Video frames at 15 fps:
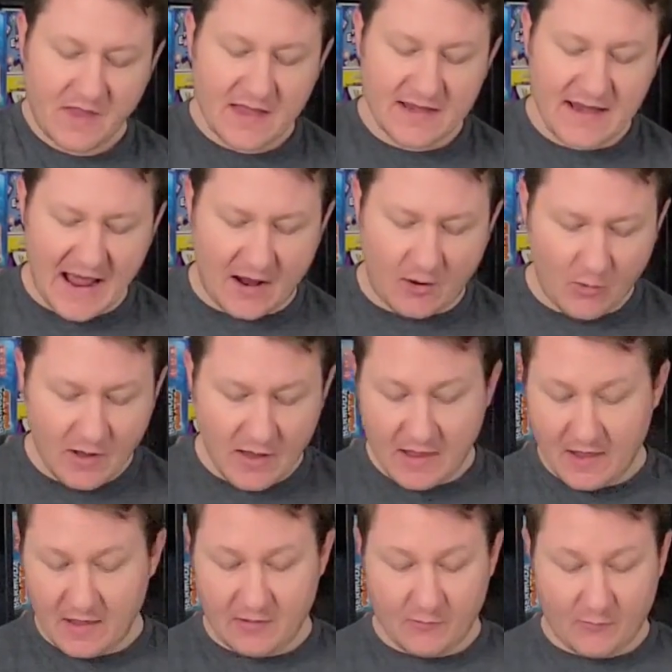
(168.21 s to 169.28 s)
Now,
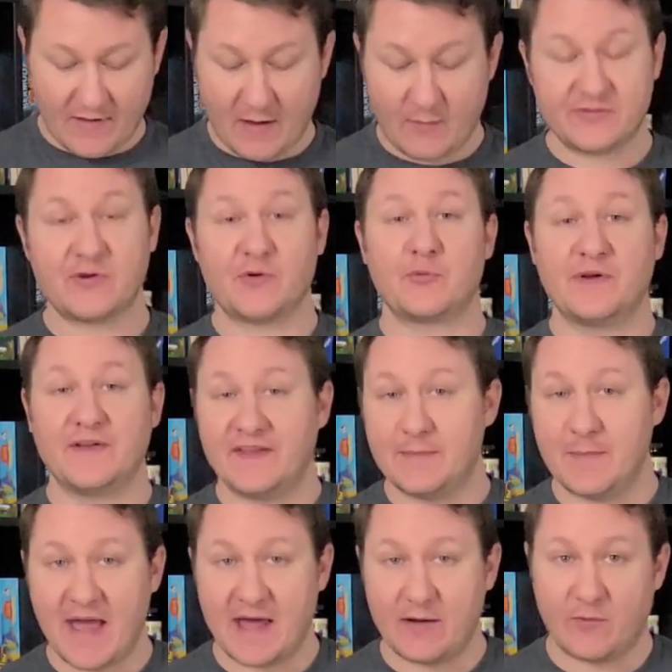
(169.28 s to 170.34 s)
that was a really
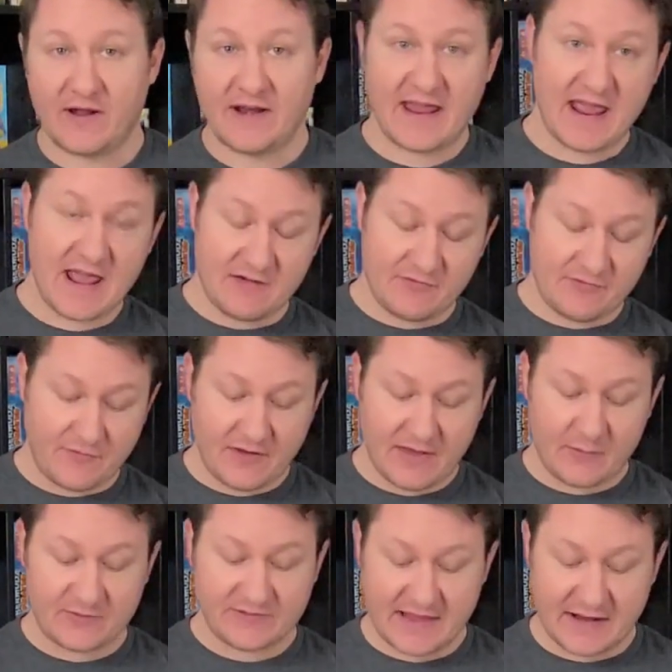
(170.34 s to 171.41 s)
bad one. If it
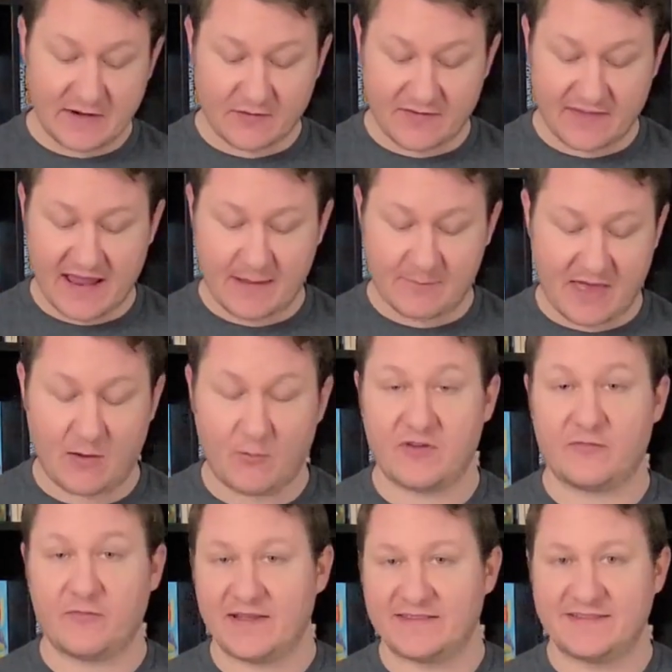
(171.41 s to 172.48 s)
was later in the game, that would have
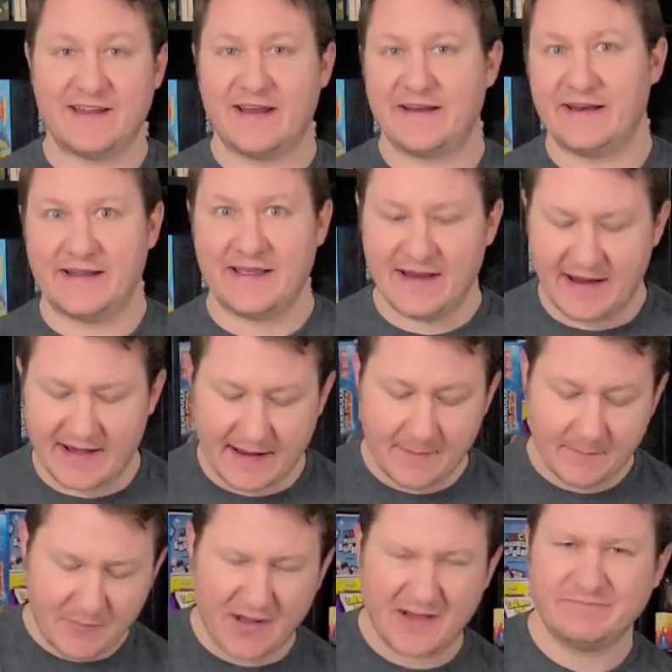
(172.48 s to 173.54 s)
busted. I didn't get any,
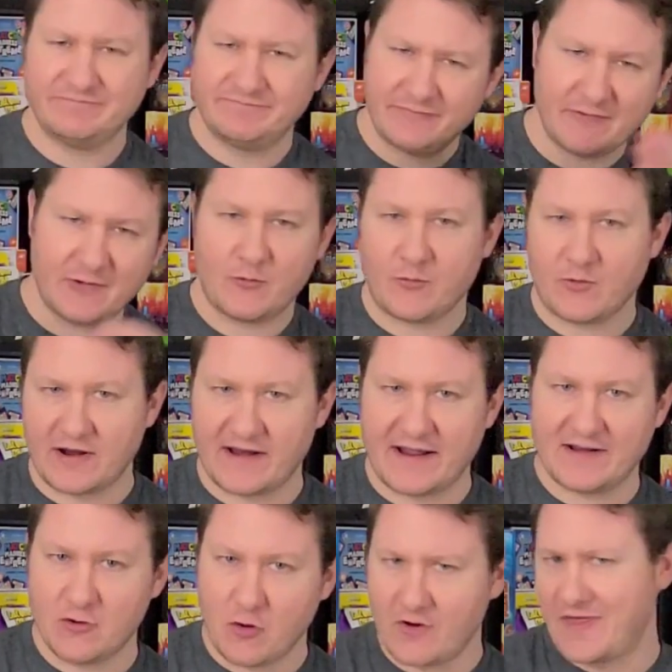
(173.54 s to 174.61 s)
but we're going to
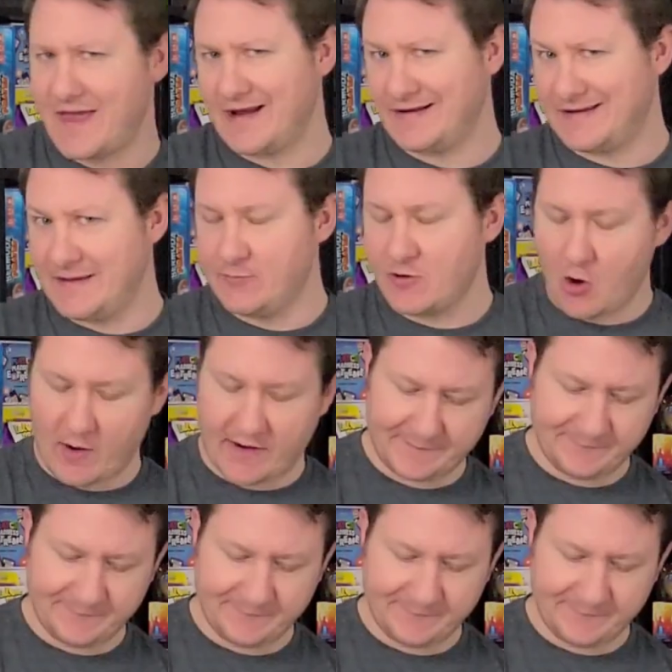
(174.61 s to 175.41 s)
ignore that and keep going.